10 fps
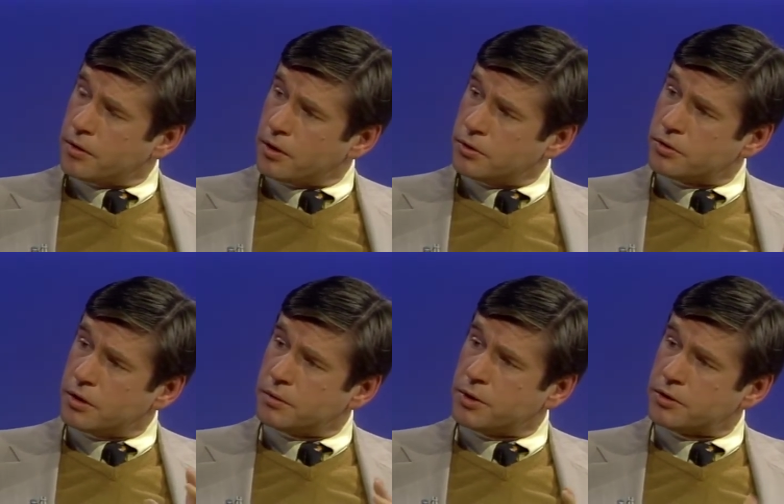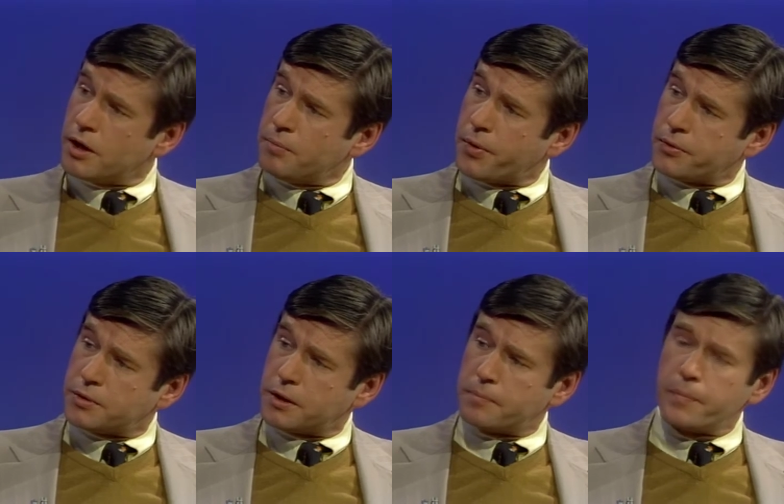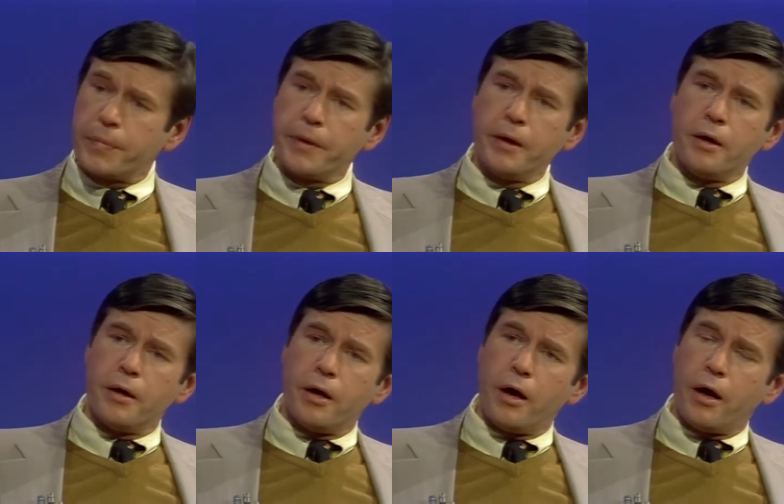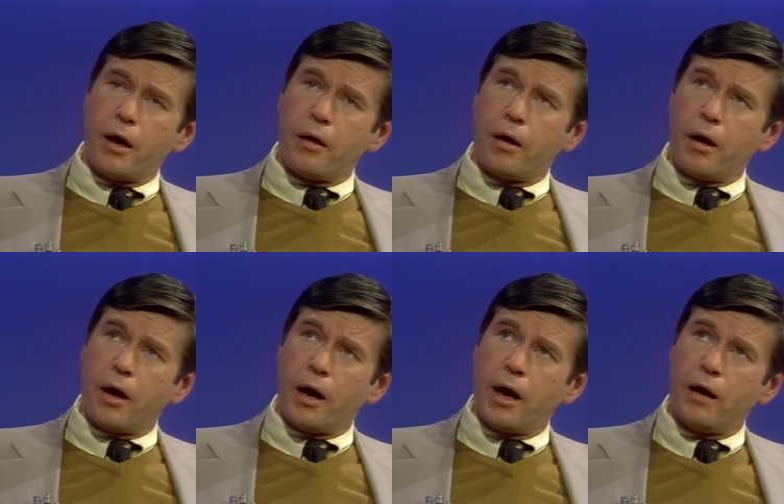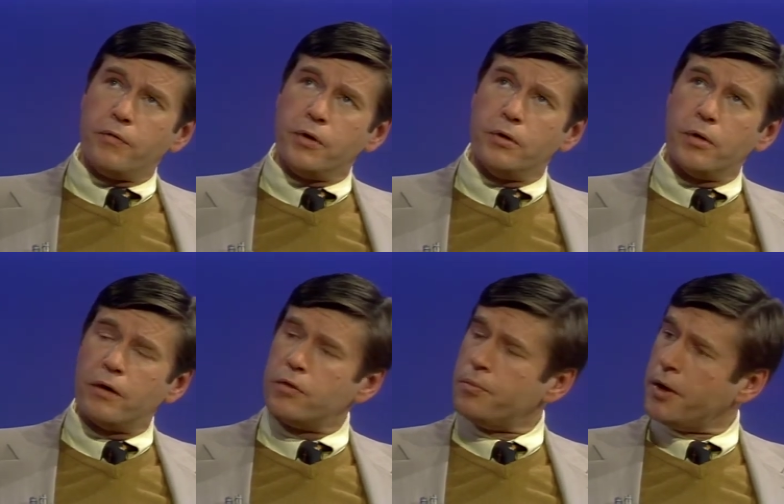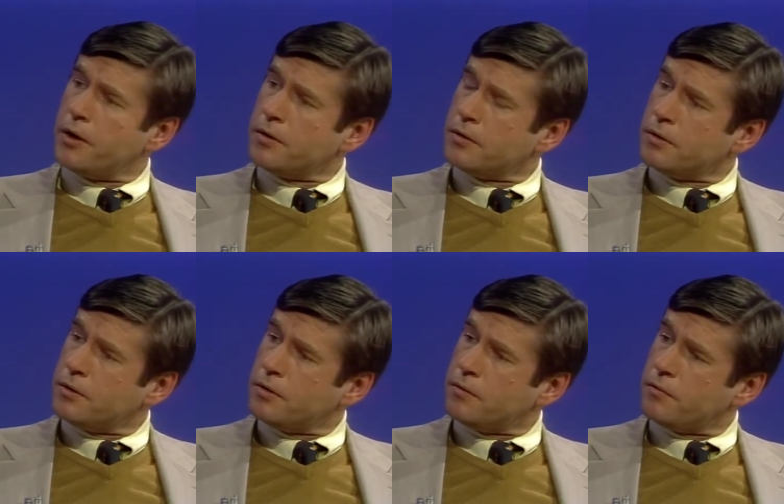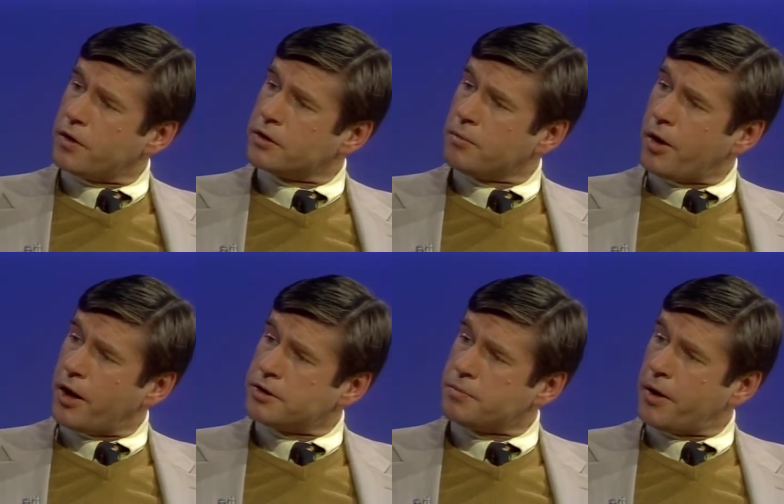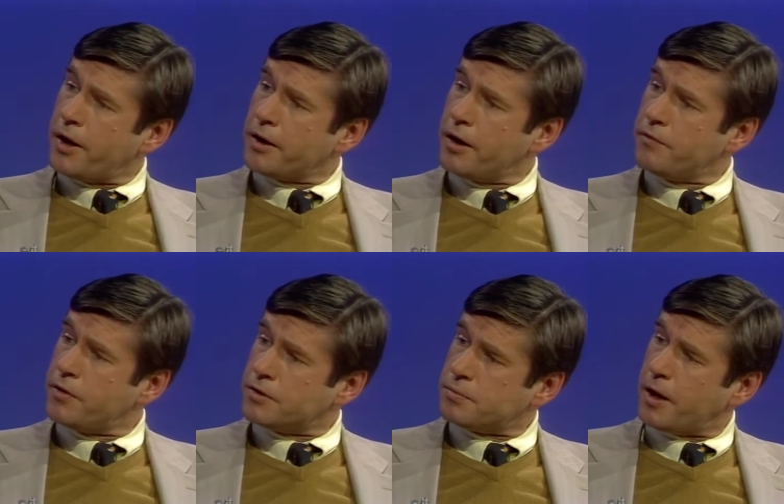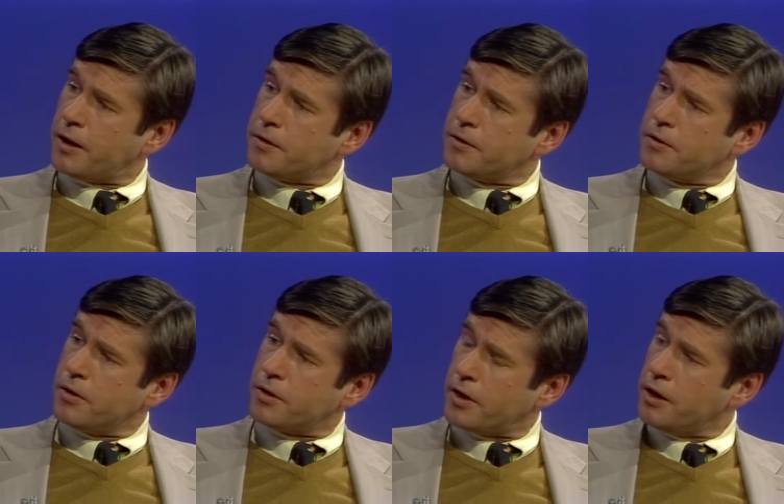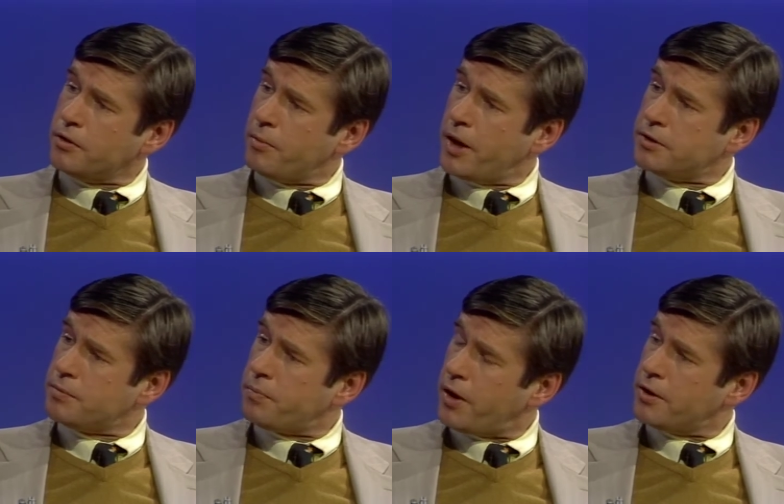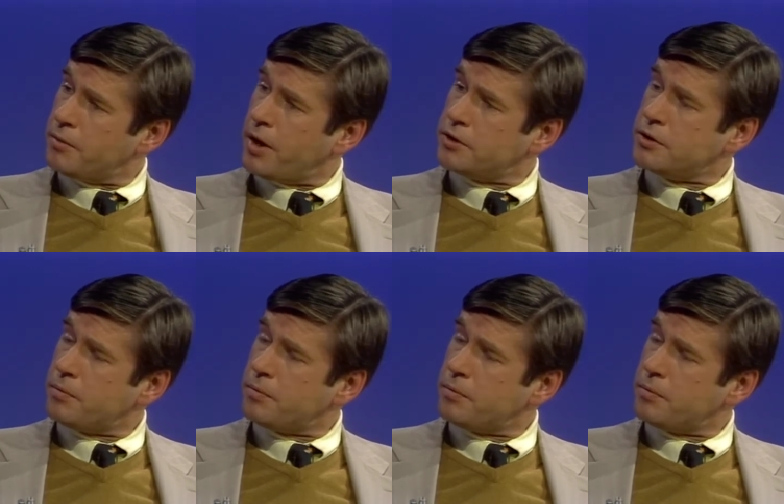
that you seem to be signposting. Uh, have you ever been victimized by a confidence man? Or can you imagine, po imagine